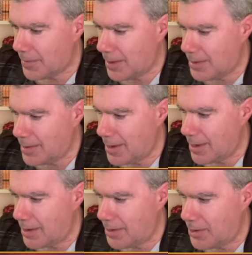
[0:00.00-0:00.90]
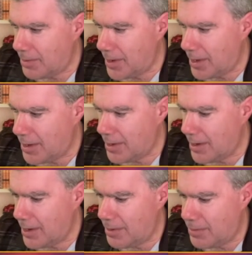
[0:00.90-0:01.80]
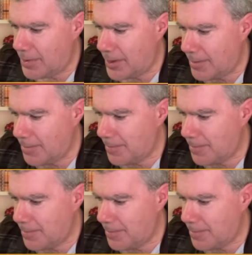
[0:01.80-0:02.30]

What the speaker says: It's not going to do them any good, but